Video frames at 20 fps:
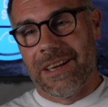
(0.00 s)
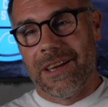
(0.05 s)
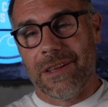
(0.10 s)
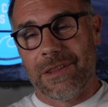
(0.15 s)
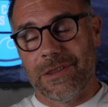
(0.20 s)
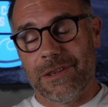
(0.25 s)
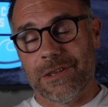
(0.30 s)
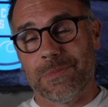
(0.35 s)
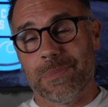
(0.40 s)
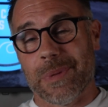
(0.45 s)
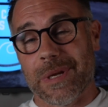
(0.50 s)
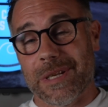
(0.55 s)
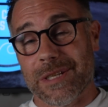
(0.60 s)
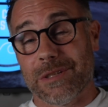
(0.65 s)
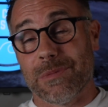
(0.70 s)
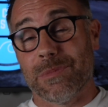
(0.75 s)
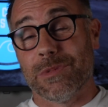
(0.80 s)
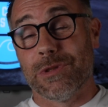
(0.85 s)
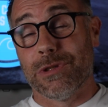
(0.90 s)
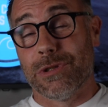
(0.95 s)
There's been
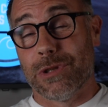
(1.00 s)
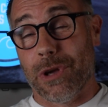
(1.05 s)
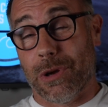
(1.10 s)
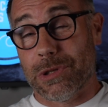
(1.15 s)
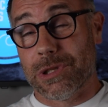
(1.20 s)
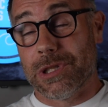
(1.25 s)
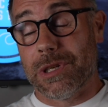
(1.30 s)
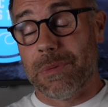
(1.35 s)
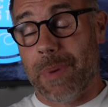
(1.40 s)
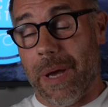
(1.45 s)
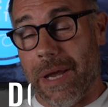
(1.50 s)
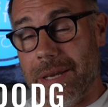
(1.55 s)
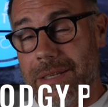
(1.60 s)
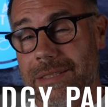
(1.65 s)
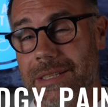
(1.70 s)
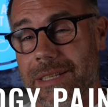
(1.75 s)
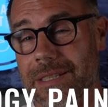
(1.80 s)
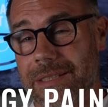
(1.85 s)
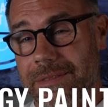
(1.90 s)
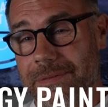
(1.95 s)
some dodgy
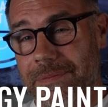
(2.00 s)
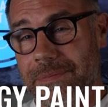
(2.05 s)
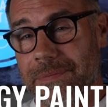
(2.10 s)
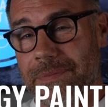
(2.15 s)
painting.